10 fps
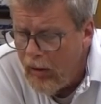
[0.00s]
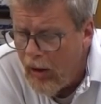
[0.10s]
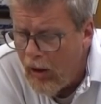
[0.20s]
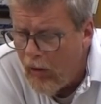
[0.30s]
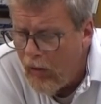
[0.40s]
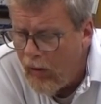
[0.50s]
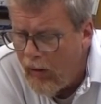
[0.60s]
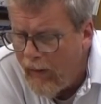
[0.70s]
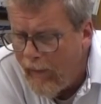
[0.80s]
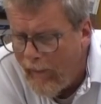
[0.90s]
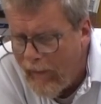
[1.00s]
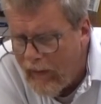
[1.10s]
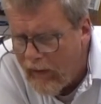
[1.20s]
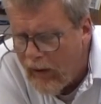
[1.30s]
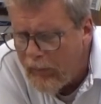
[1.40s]
Now,
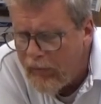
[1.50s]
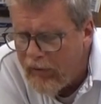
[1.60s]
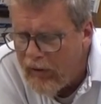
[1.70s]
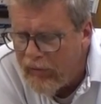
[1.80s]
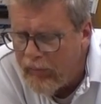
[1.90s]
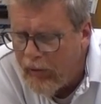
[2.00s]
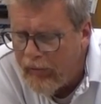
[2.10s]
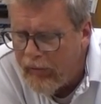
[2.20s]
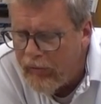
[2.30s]
couple things about the